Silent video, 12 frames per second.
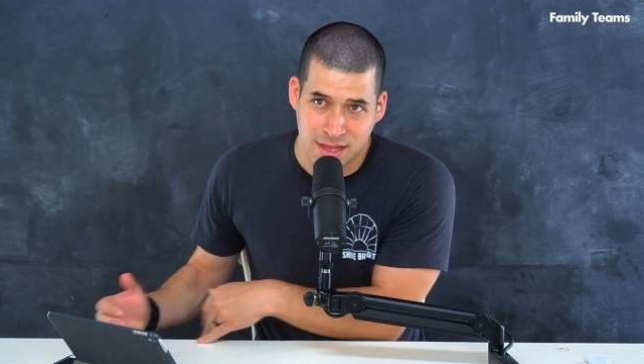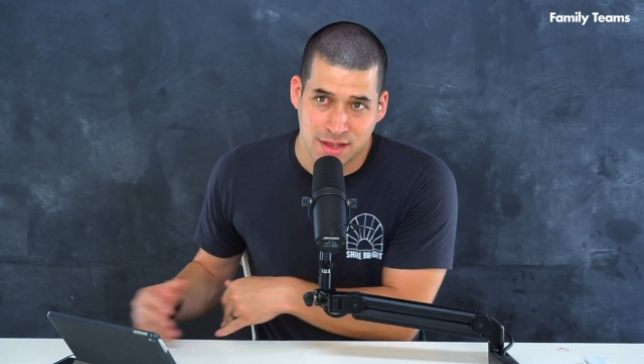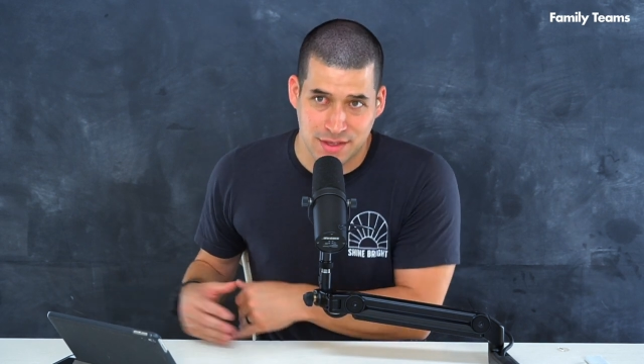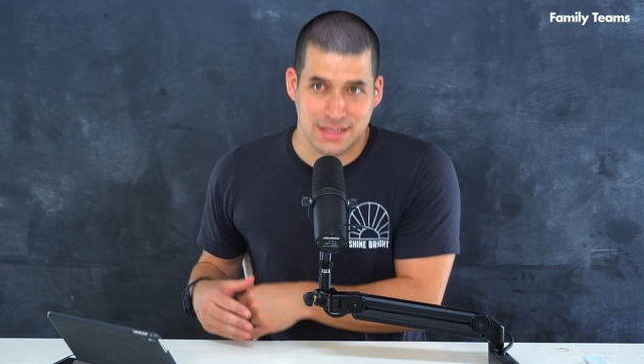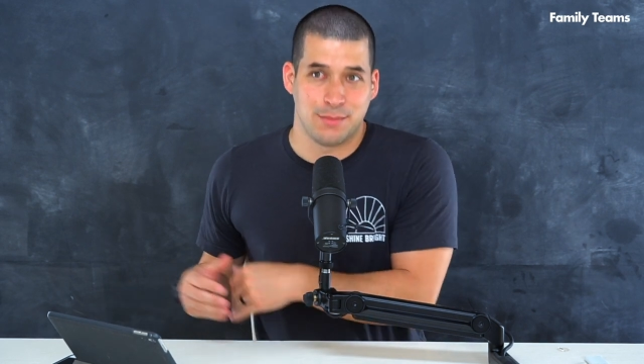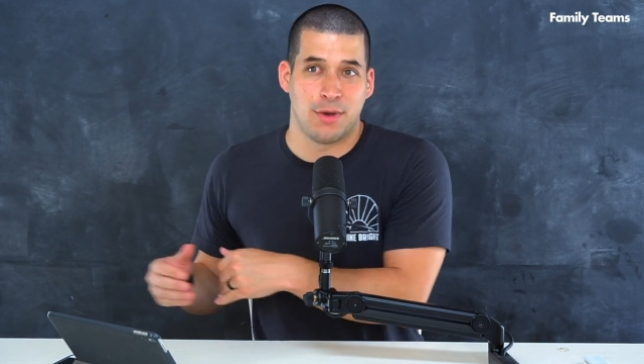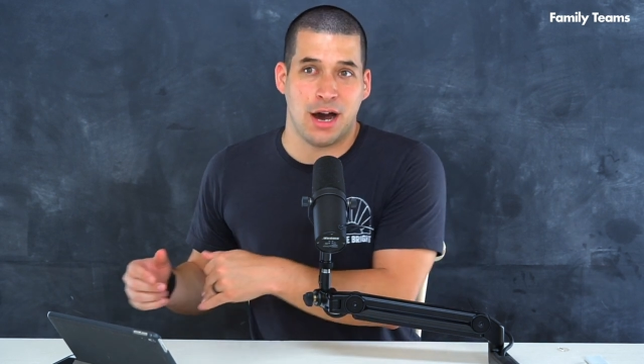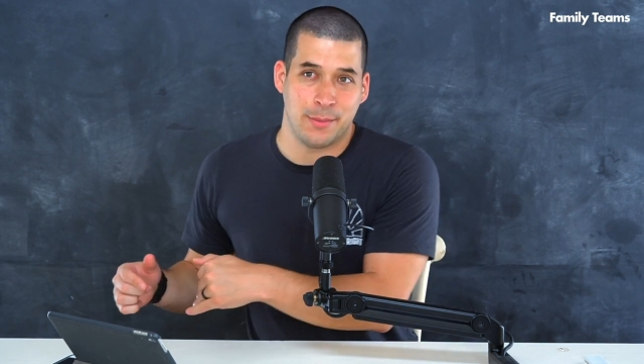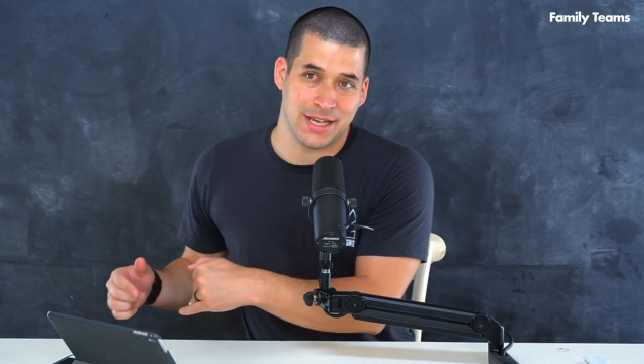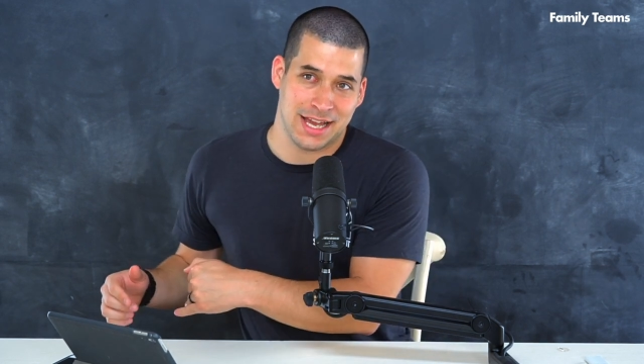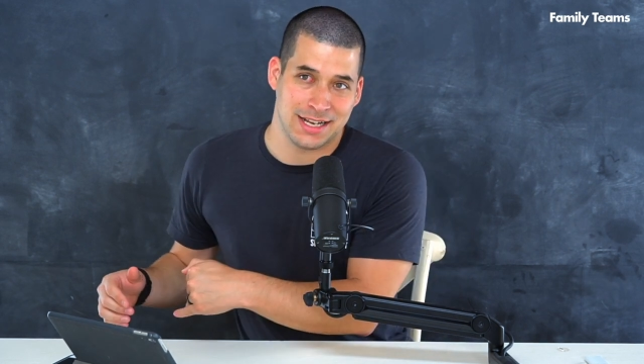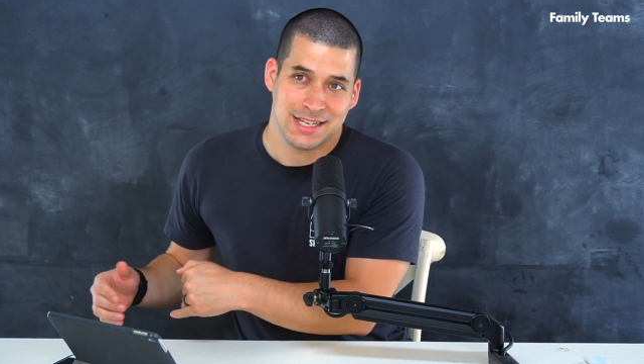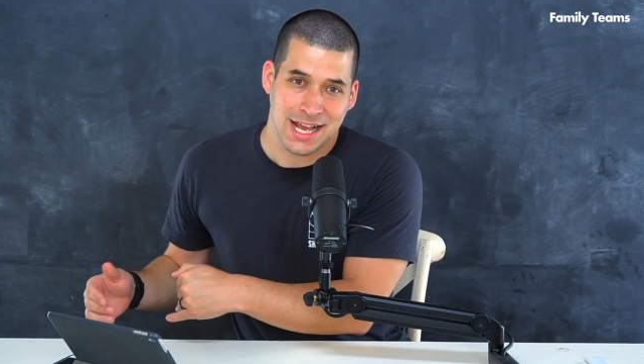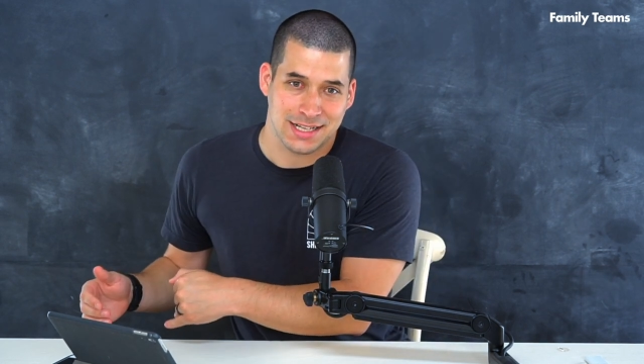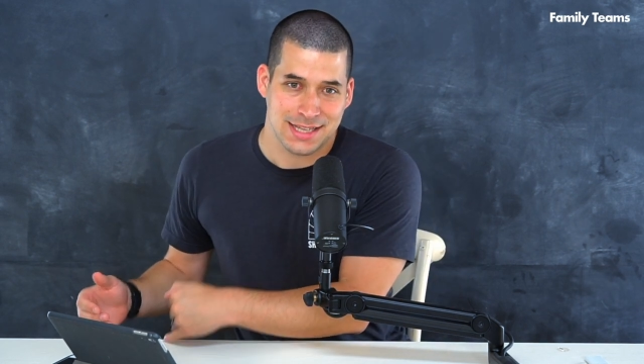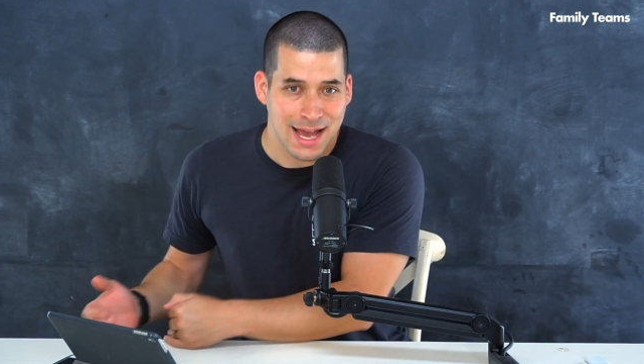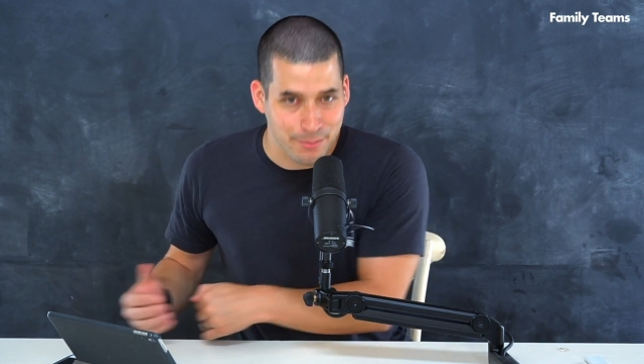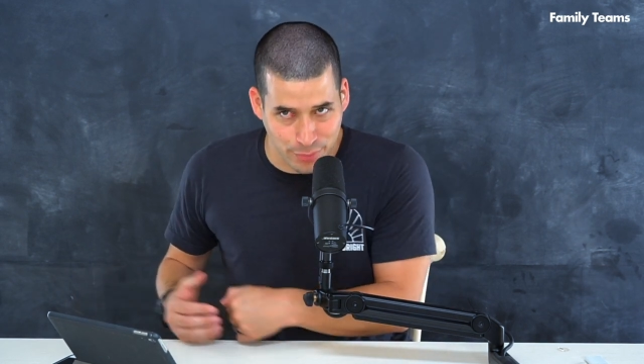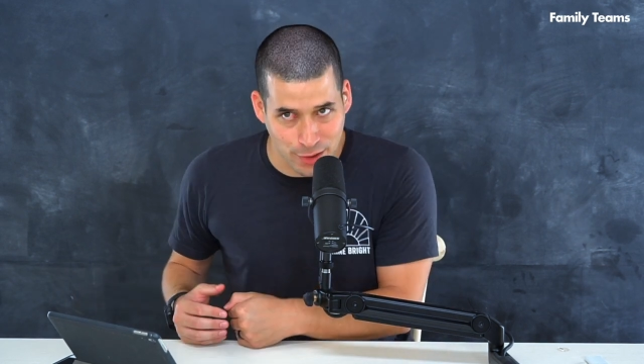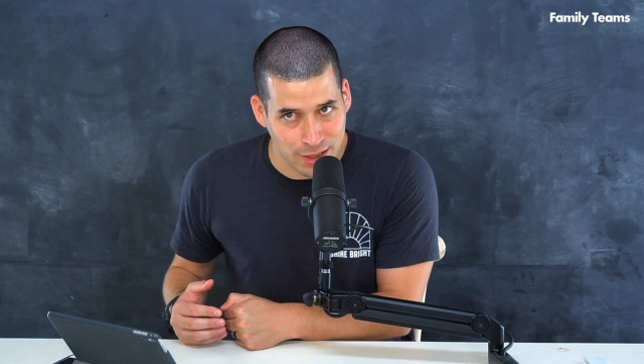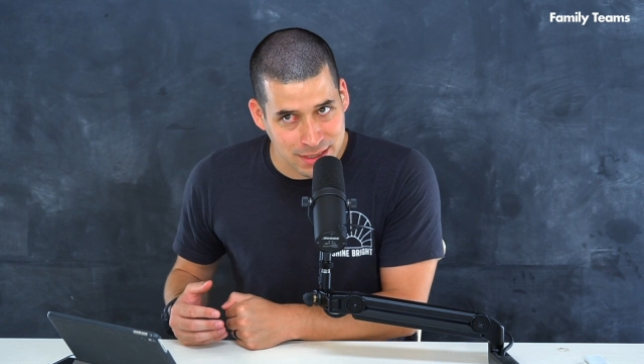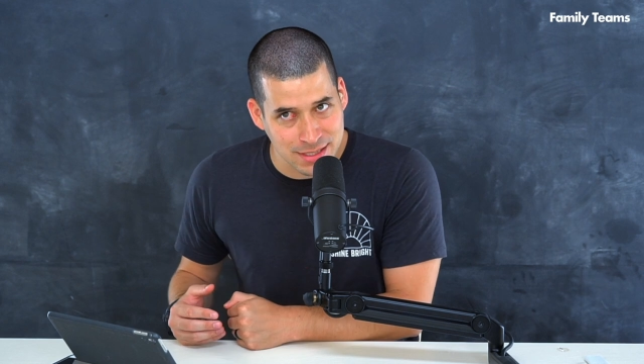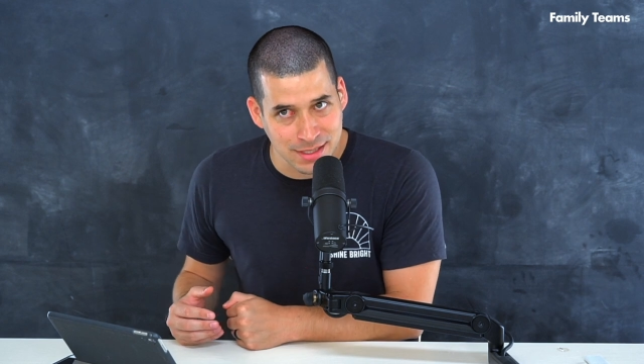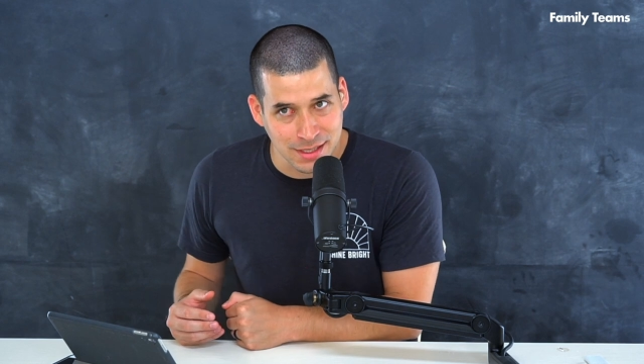then the mom again takes that
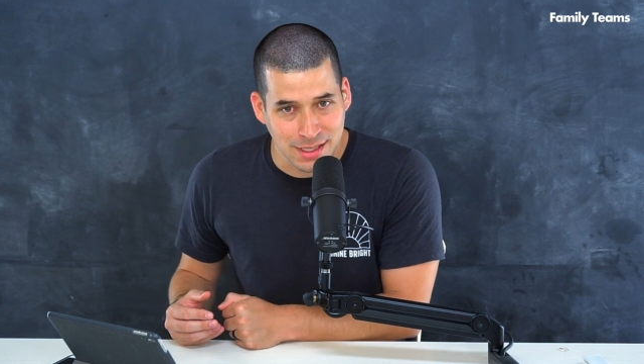brunt.